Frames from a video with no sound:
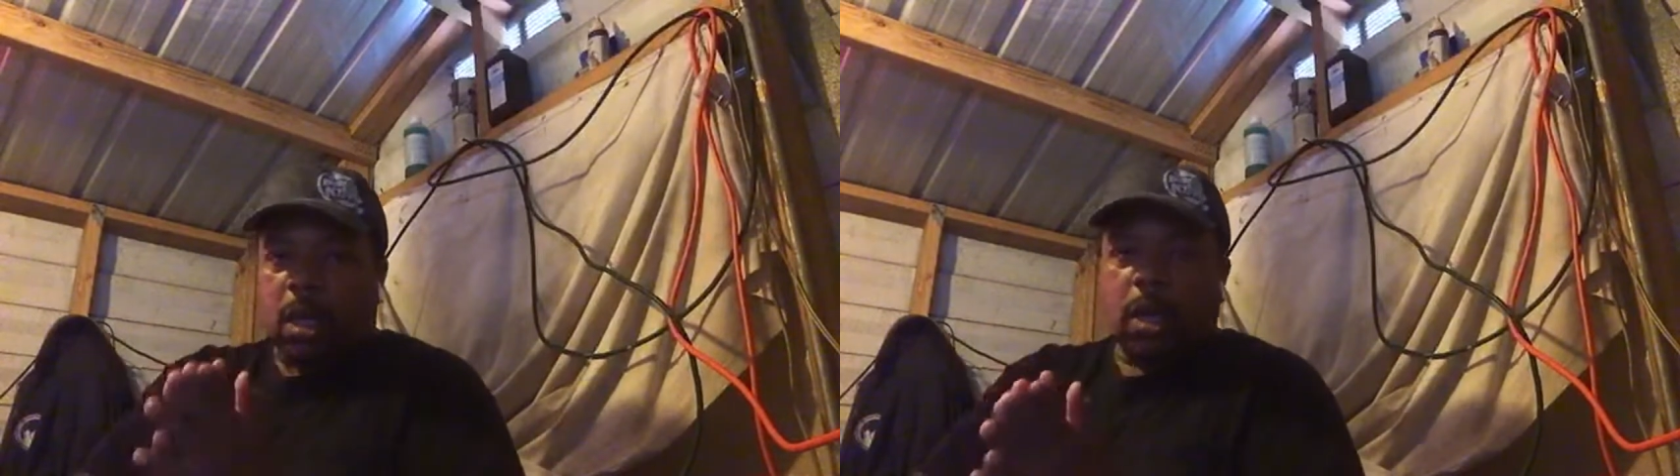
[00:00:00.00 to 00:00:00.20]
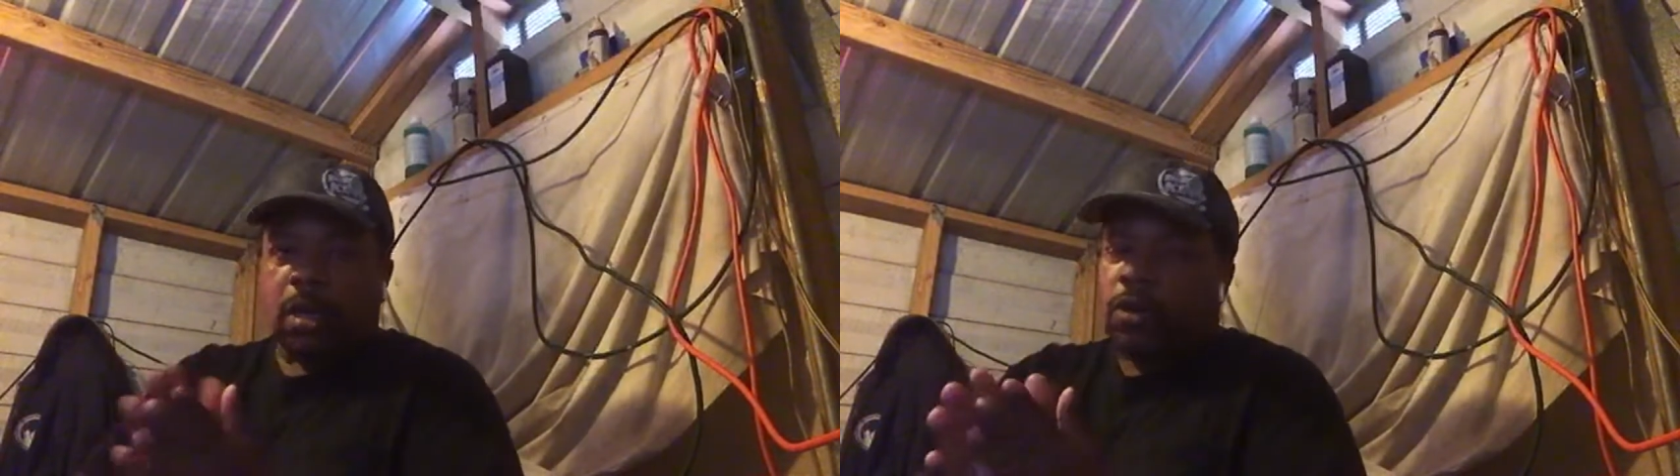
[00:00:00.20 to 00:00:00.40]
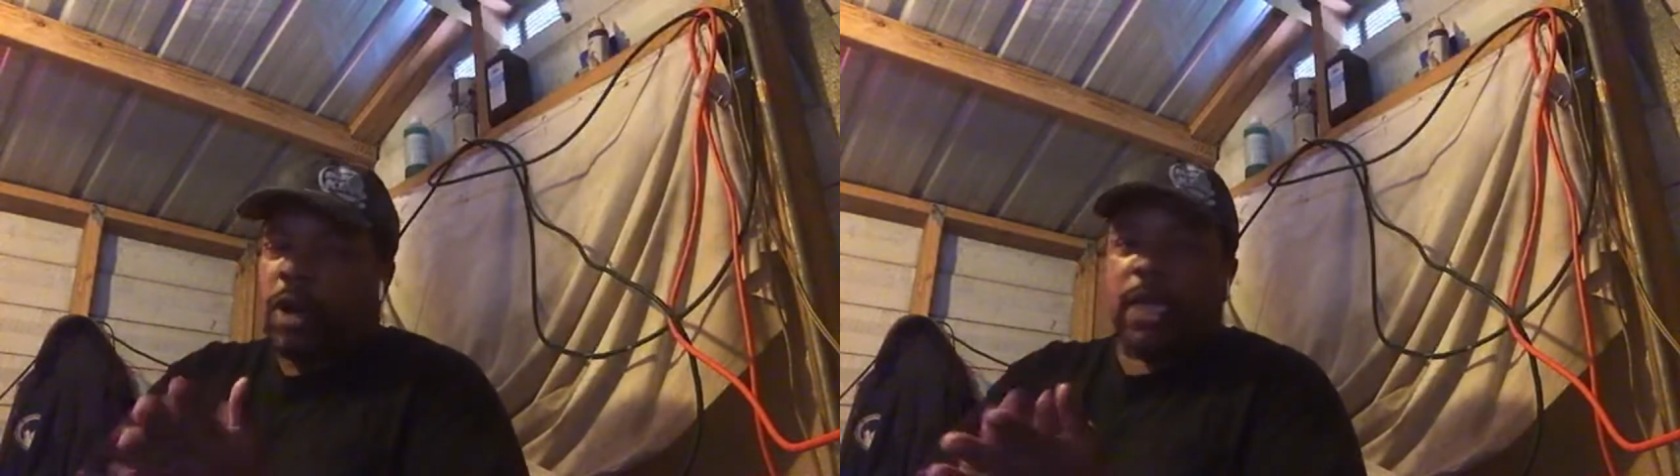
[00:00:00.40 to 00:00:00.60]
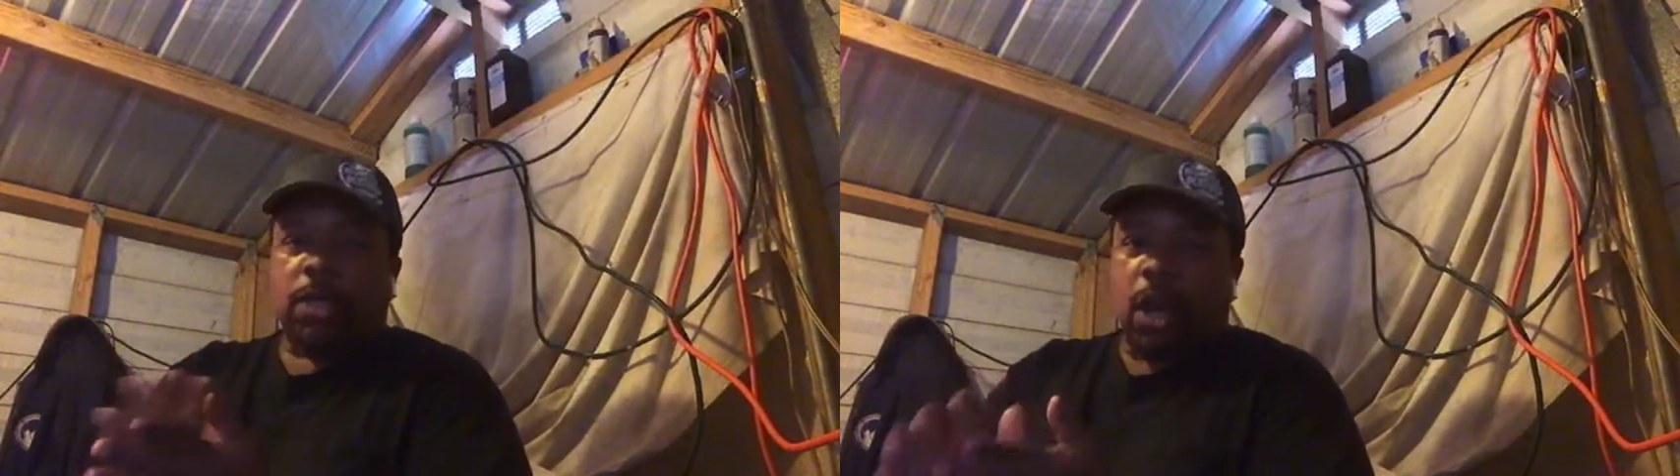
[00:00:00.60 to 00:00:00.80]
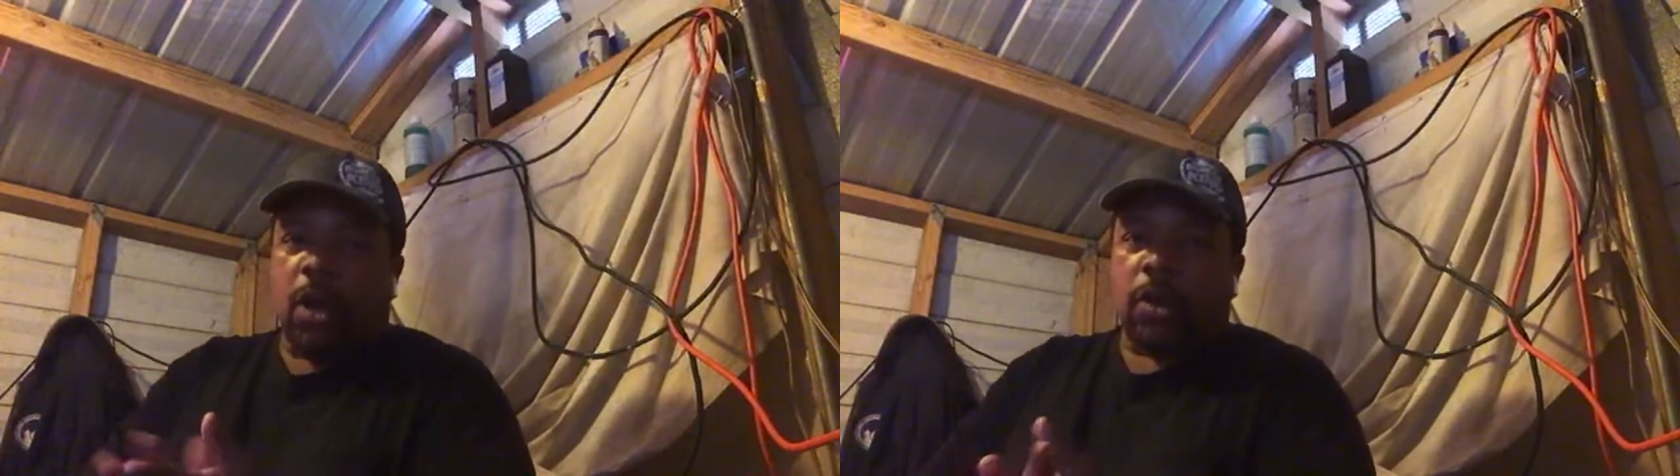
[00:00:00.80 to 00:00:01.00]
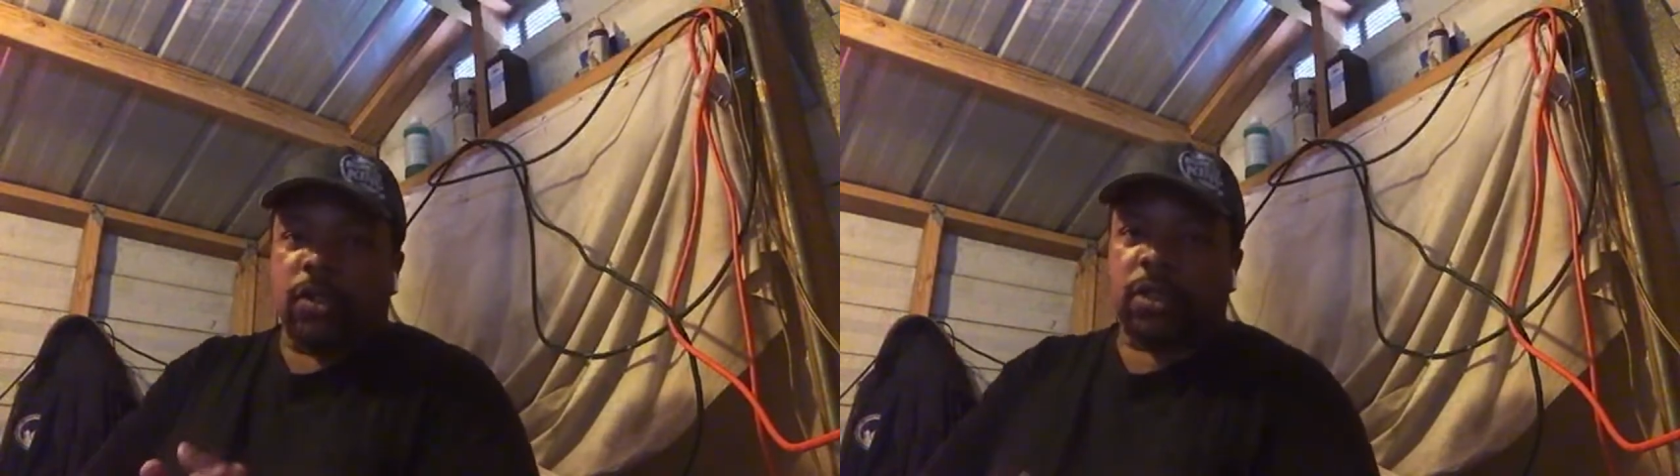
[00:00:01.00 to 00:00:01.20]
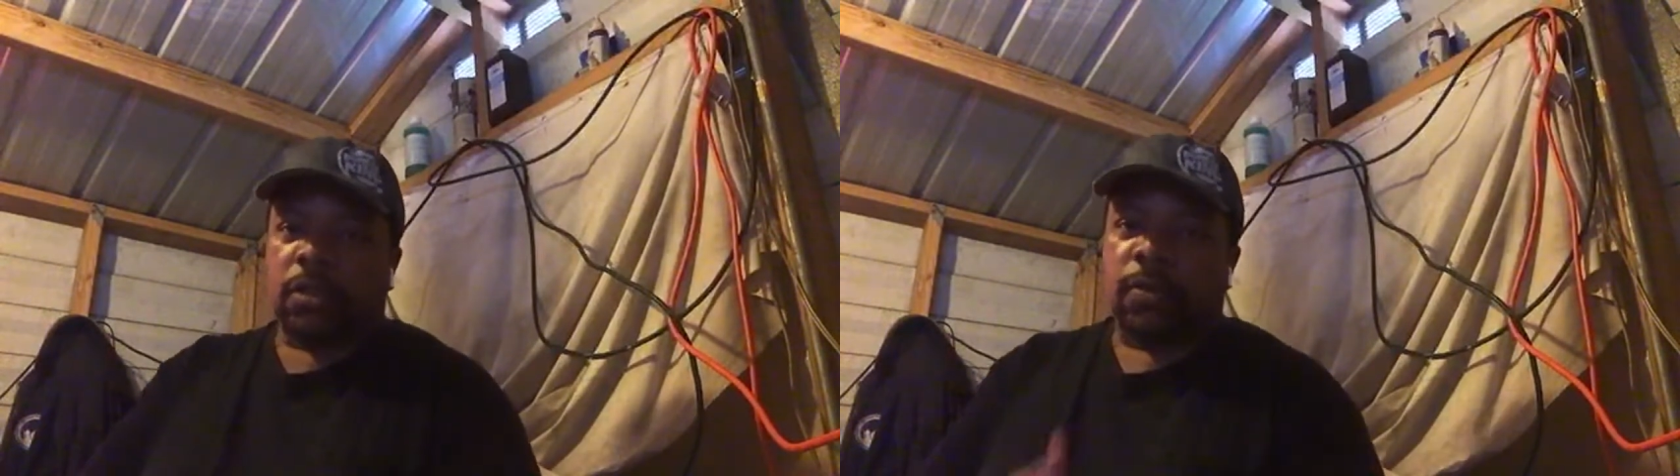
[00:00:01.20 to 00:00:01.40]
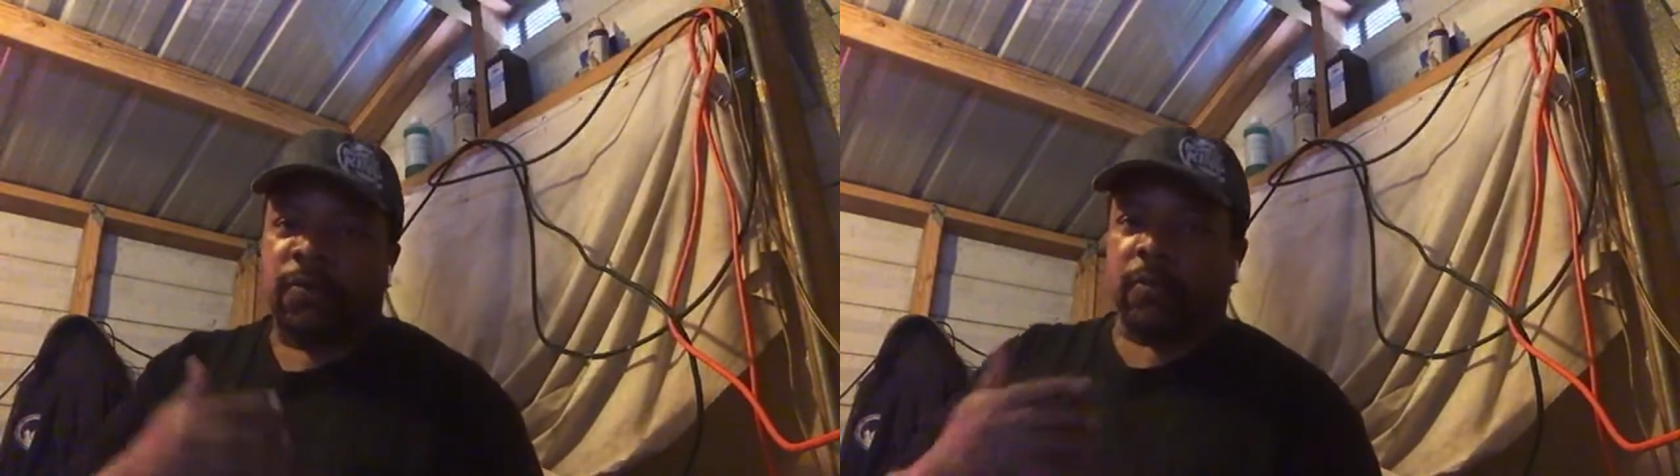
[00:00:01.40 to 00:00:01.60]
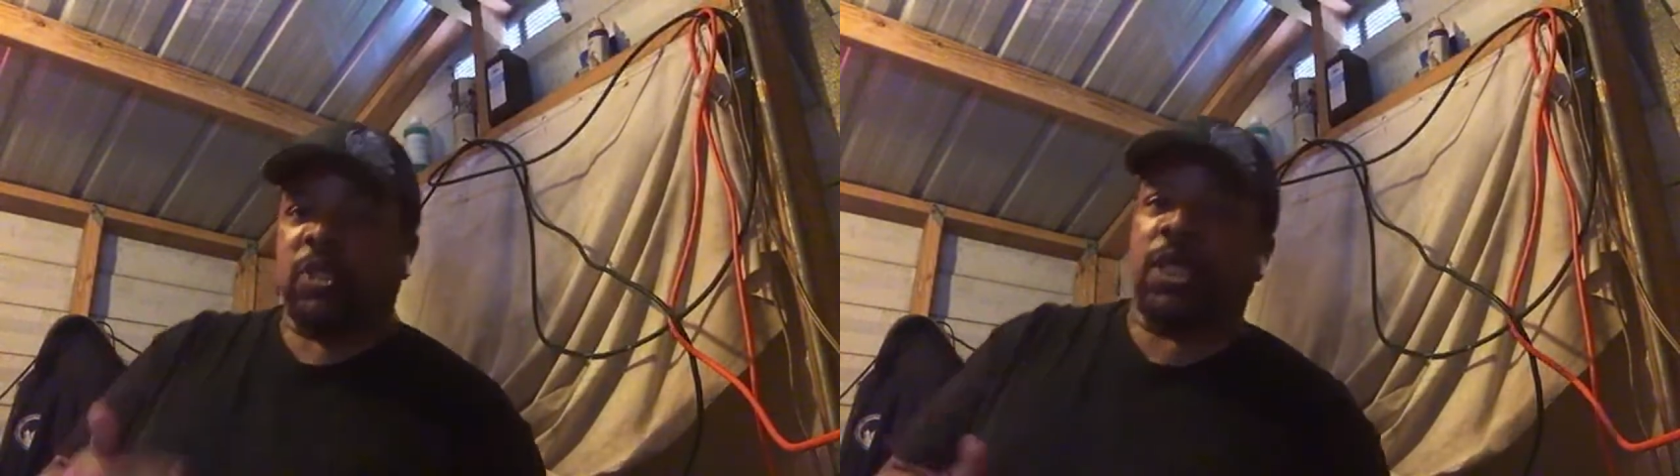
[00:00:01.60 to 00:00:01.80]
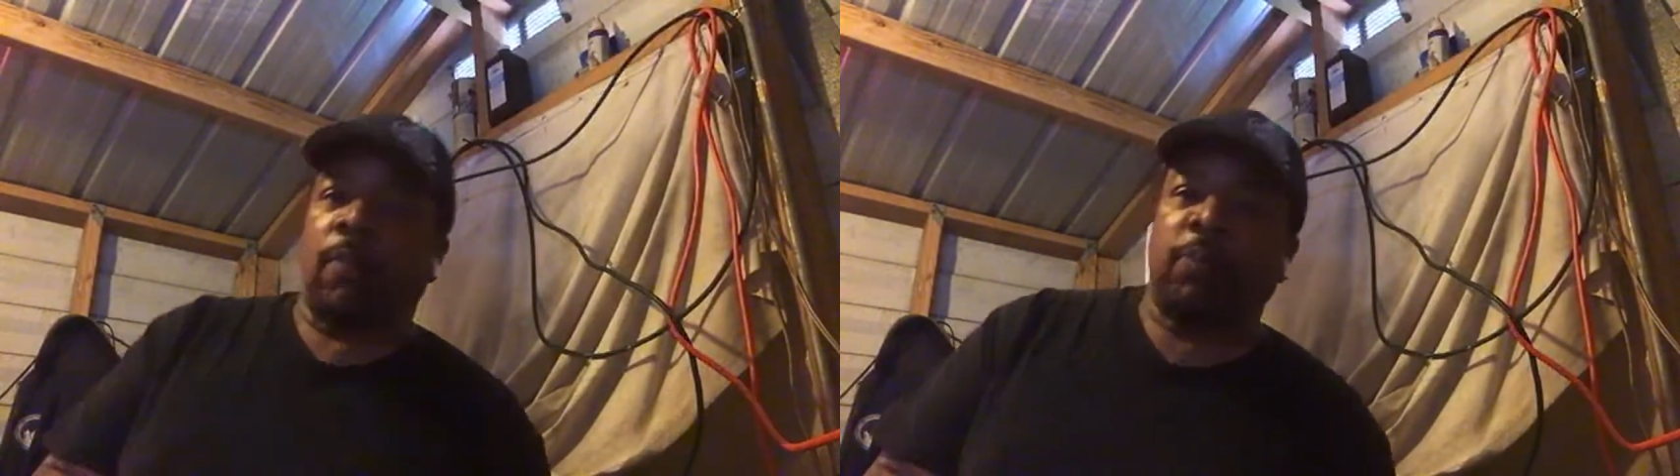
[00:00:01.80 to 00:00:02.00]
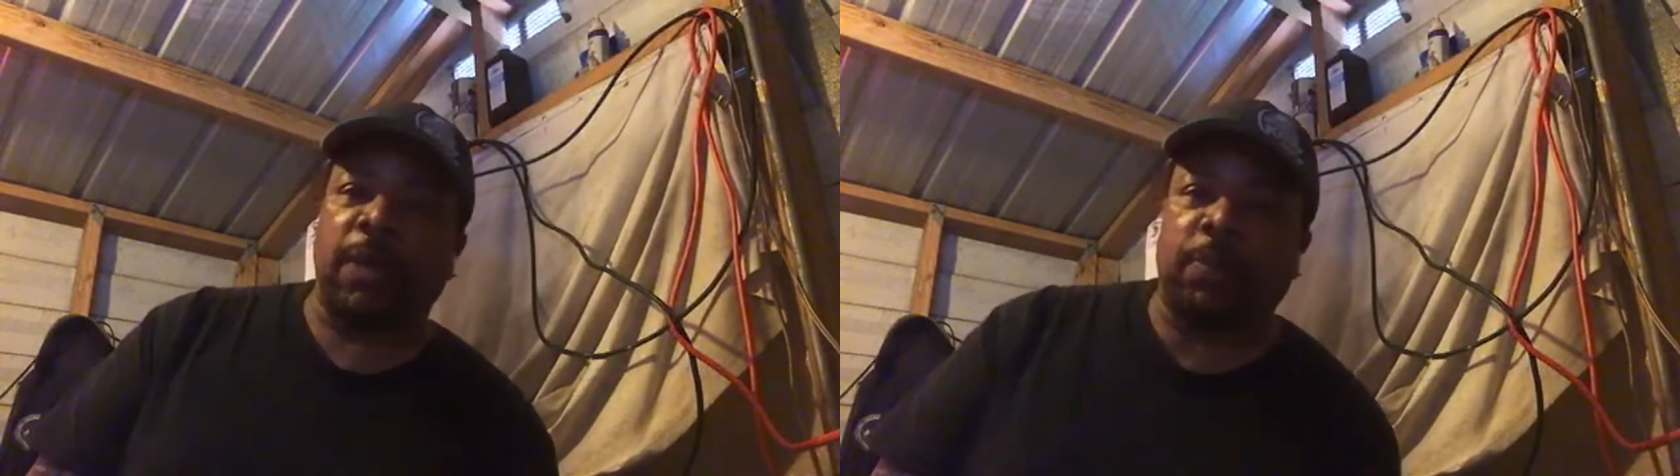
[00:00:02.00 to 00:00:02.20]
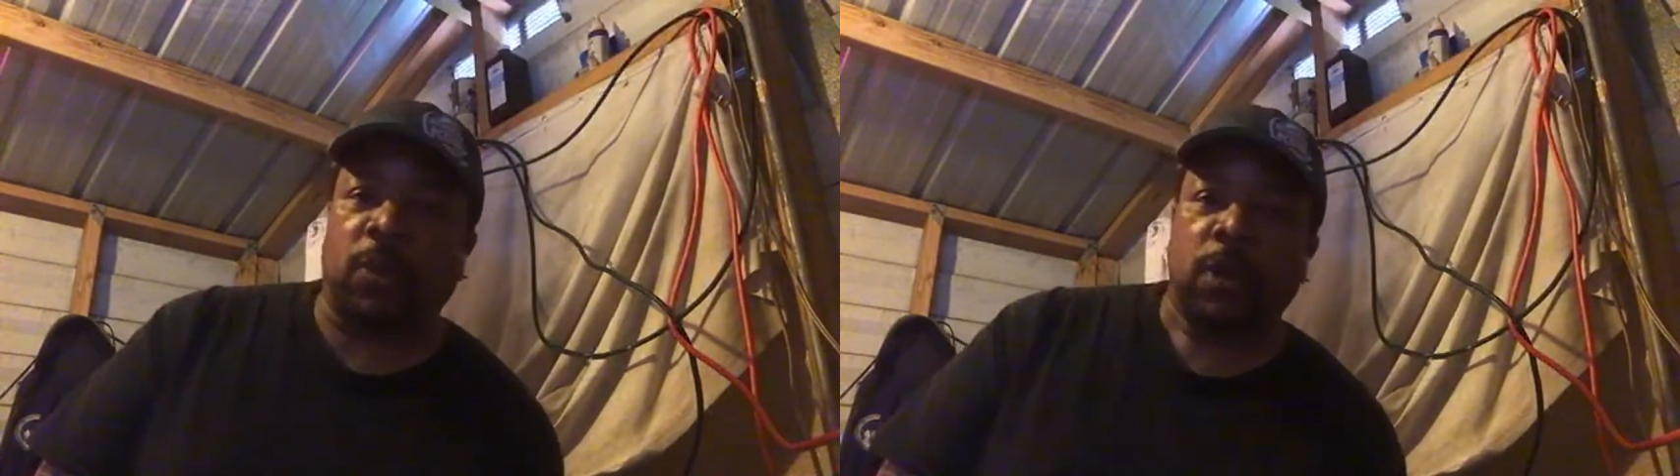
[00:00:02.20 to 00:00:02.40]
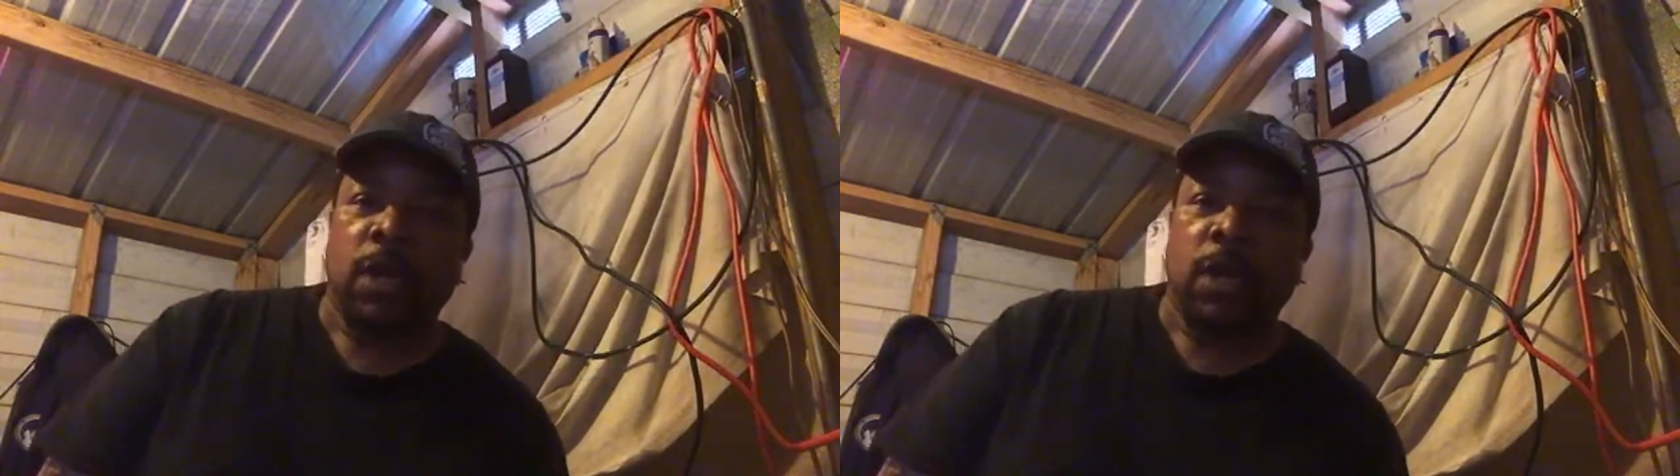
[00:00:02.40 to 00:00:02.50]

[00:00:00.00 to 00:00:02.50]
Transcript: great dogs from some people.